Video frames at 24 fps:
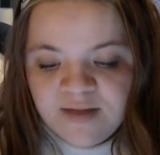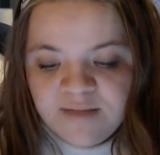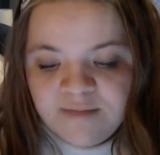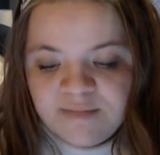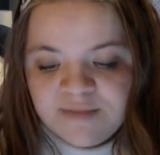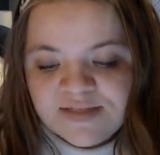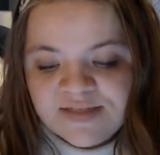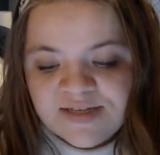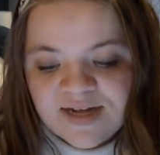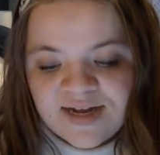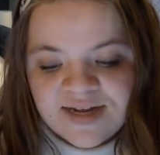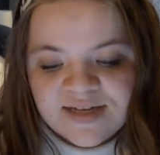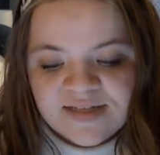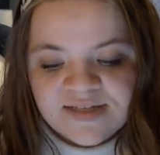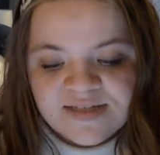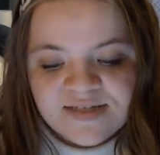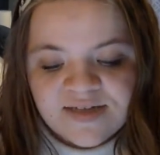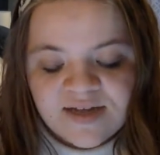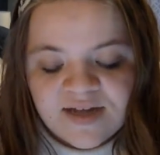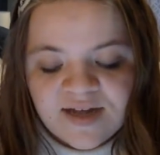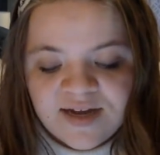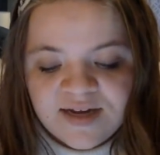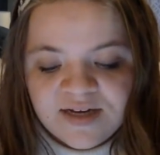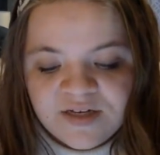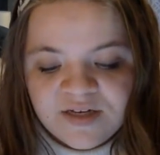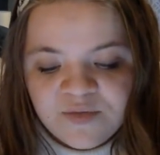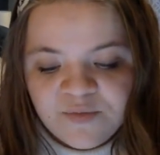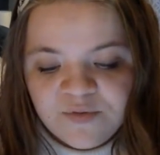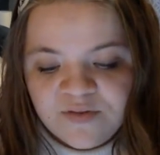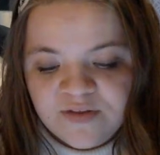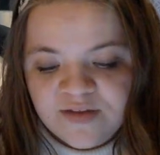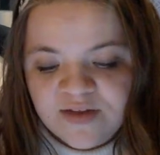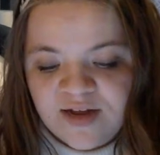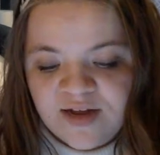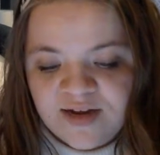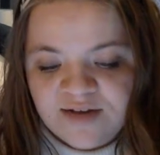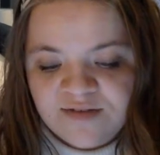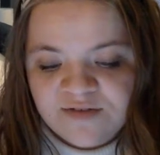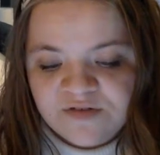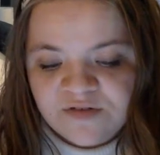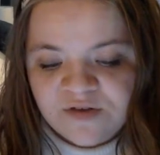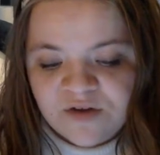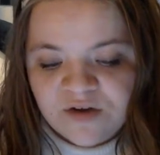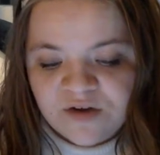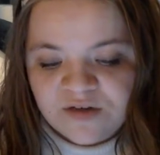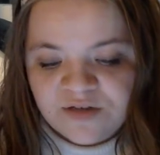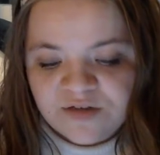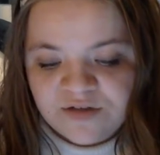Besides, I knew what the kind of
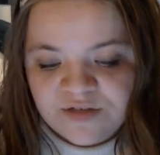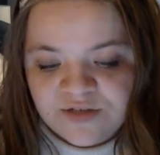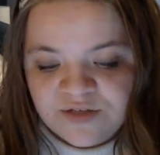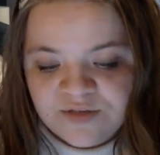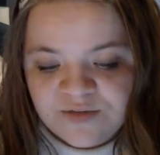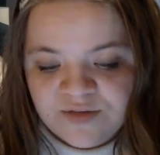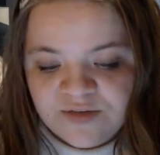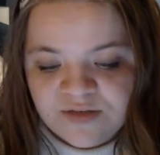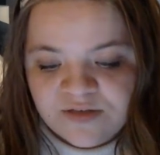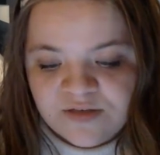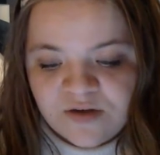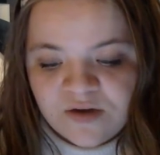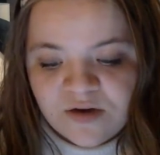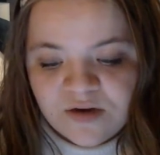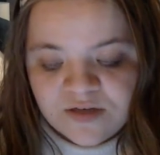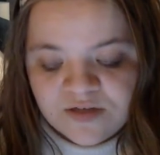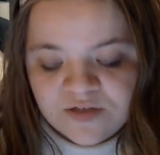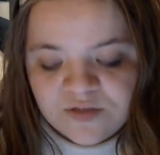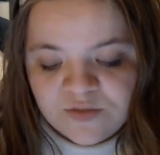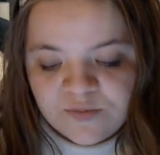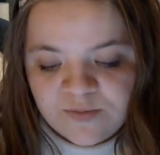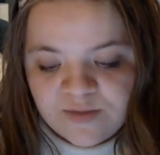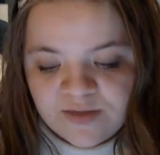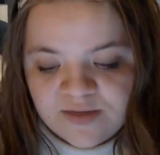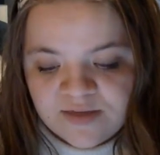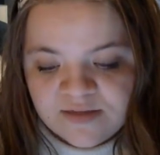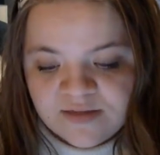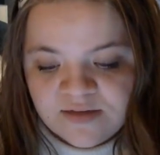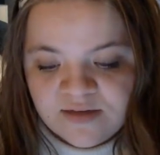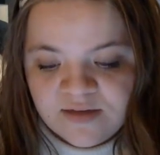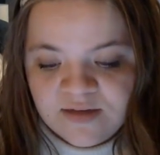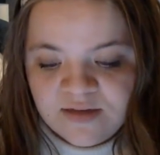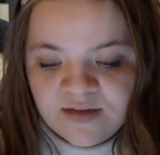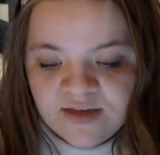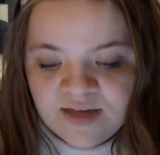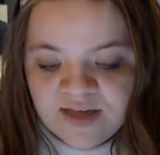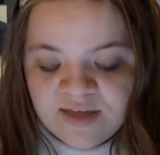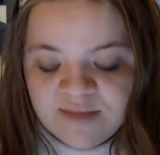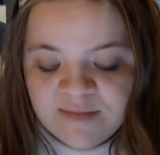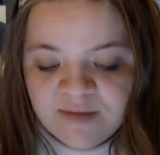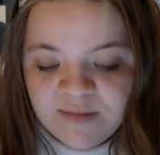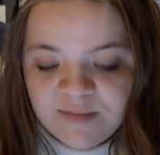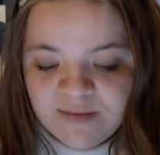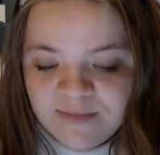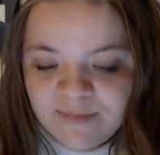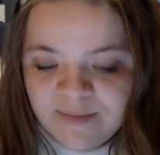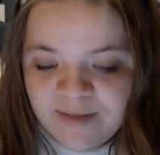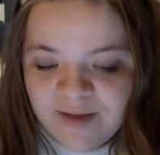doctor you can talk to meant. It
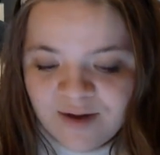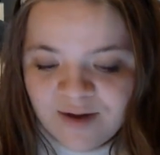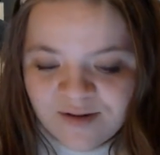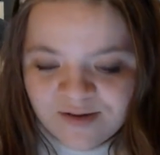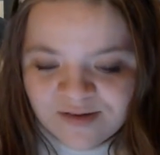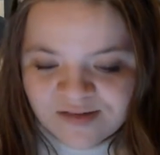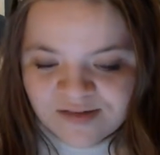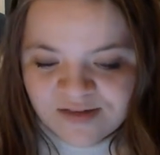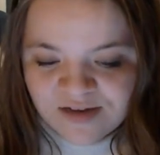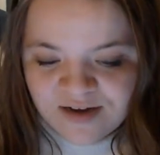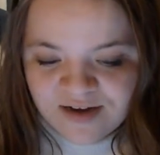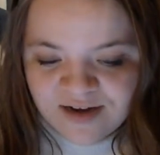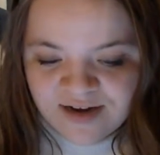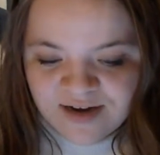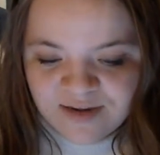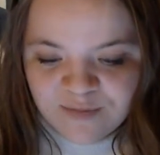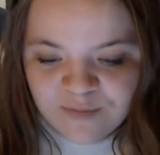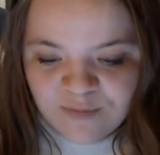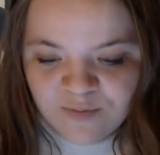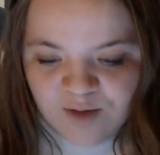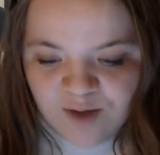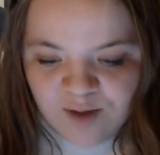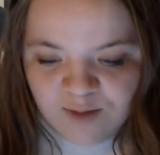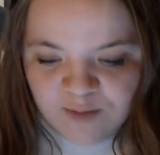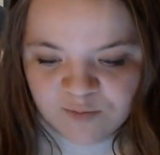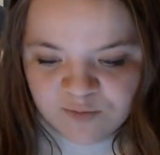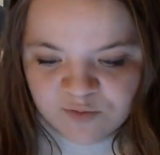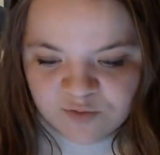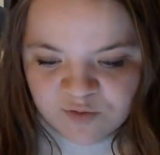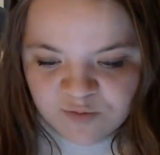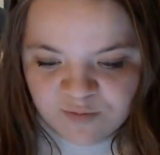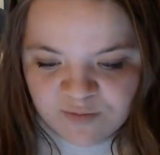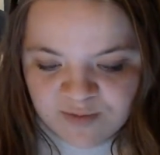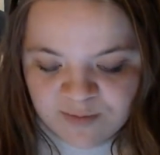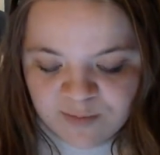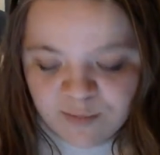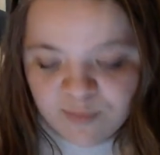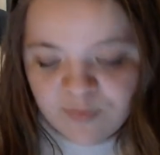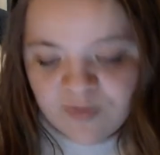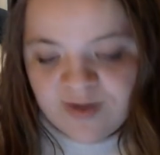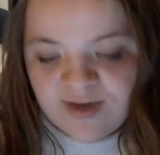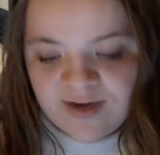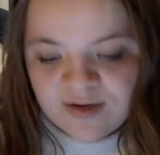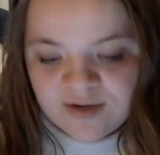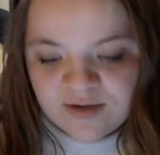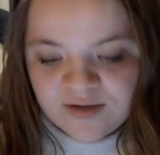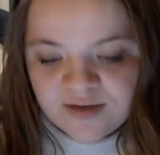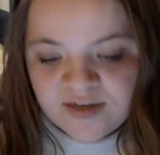meant my parents thought I had problems with my
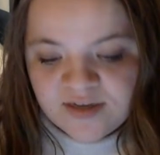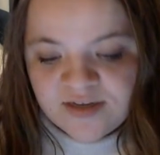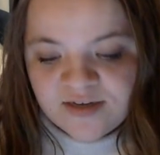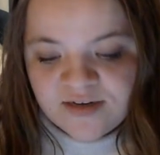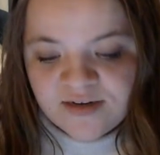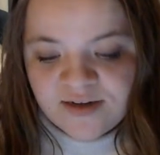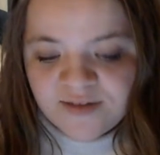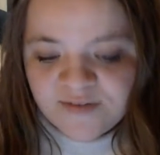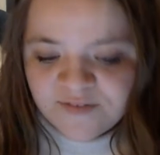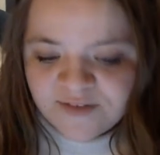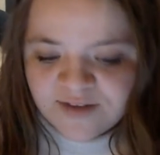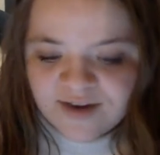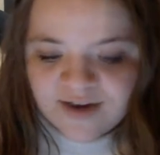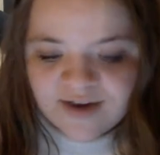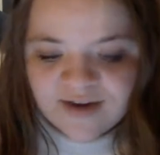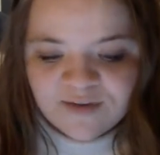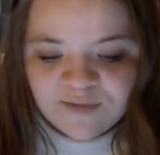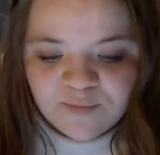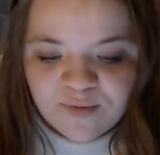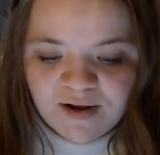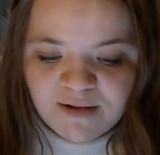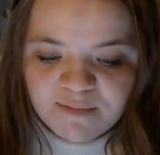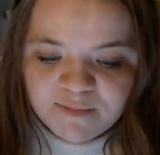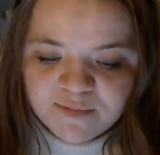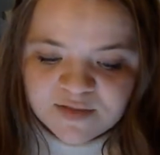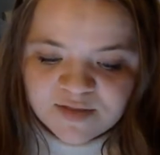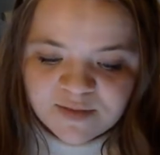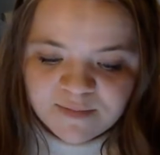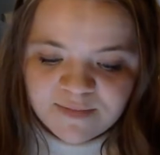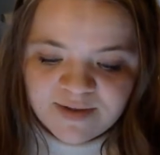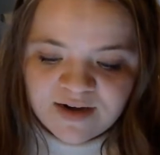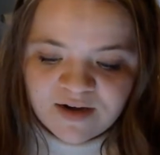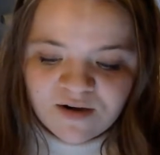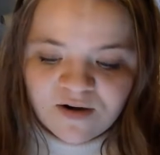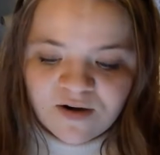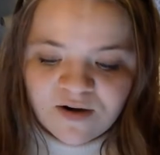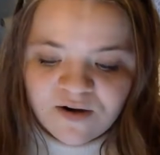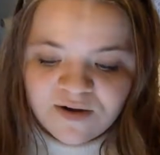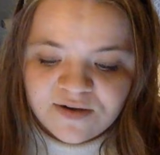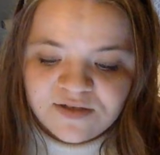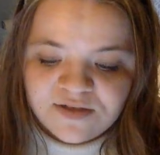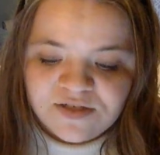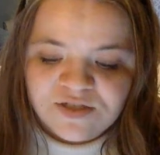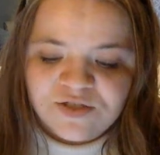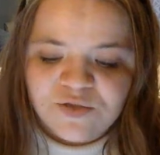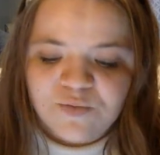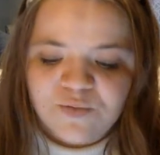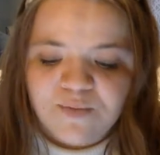brain, and not the kind of problems that made it hard
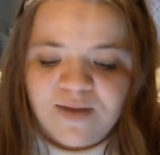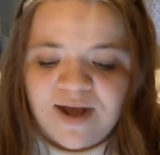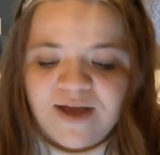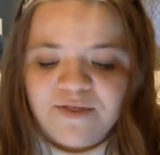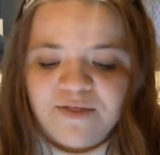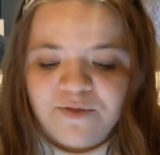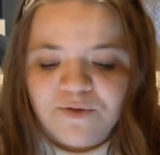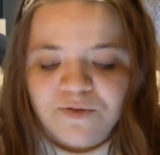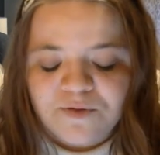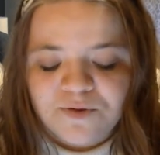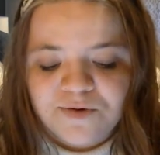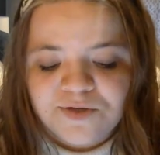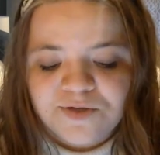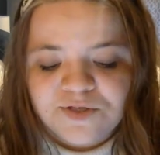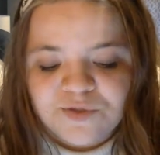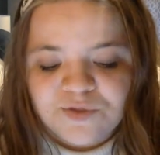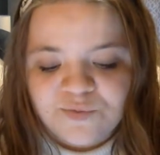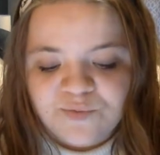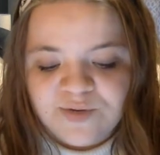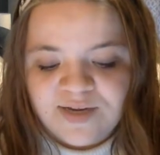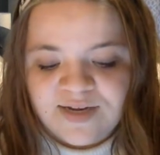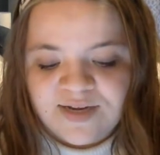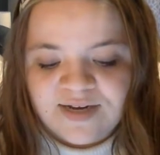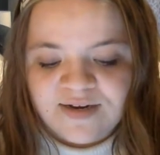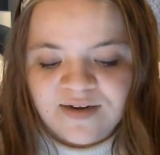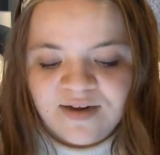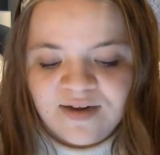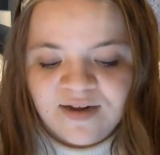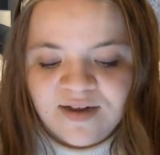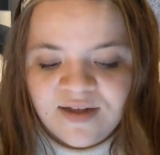to do math or learn to read.